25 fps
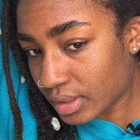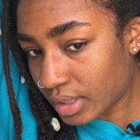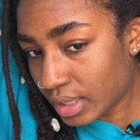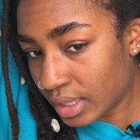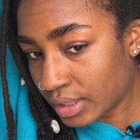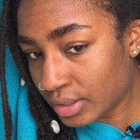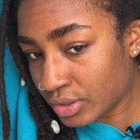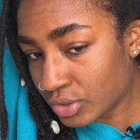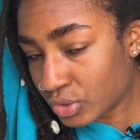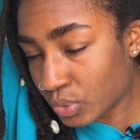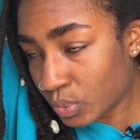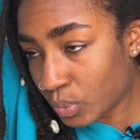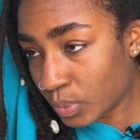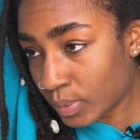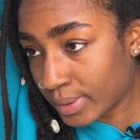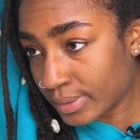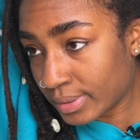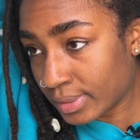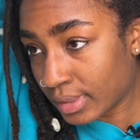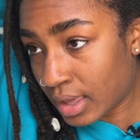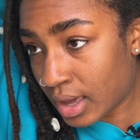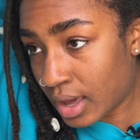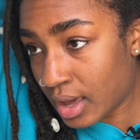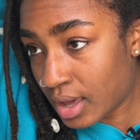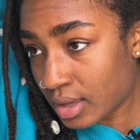into
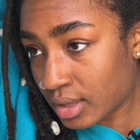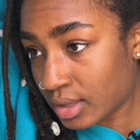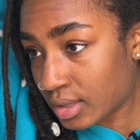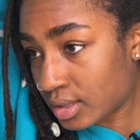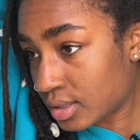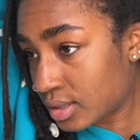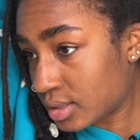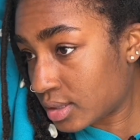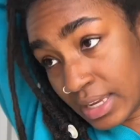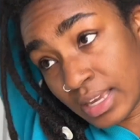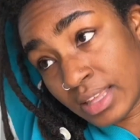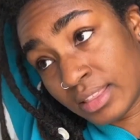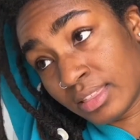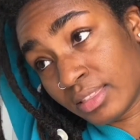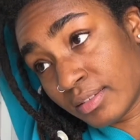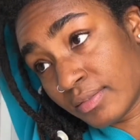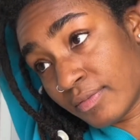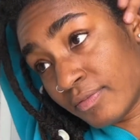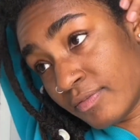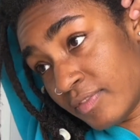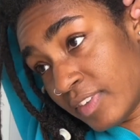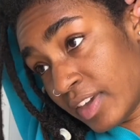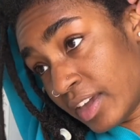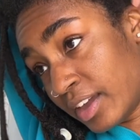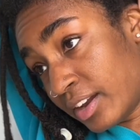1 lock. In the
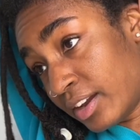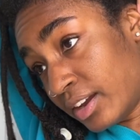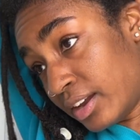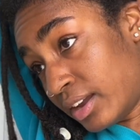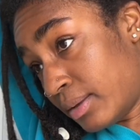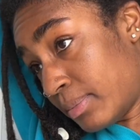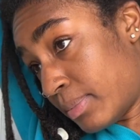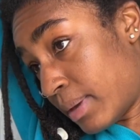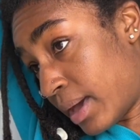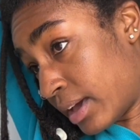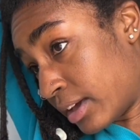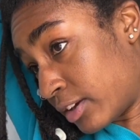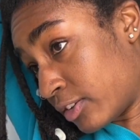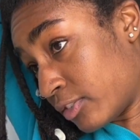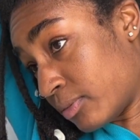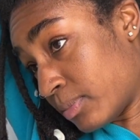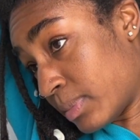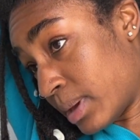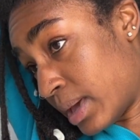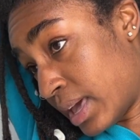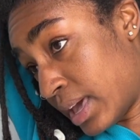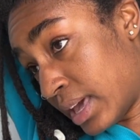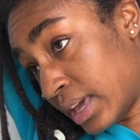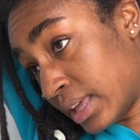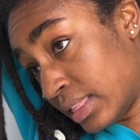very back of
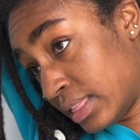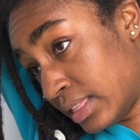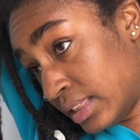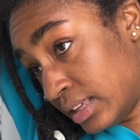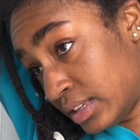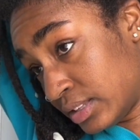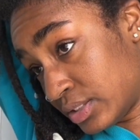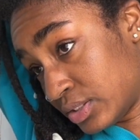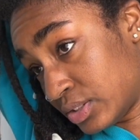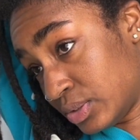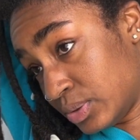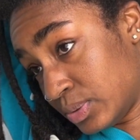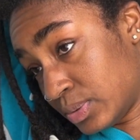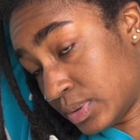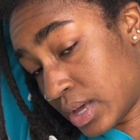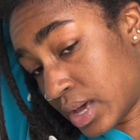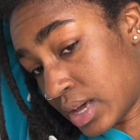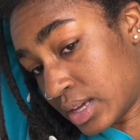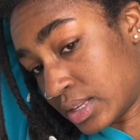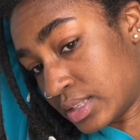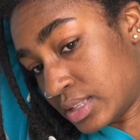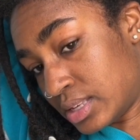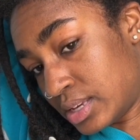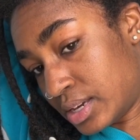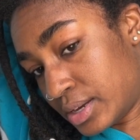my head, these 2
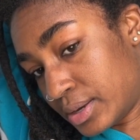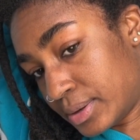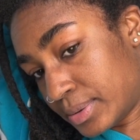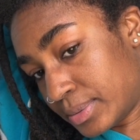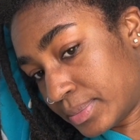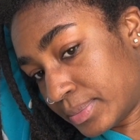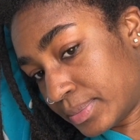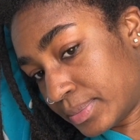locks here.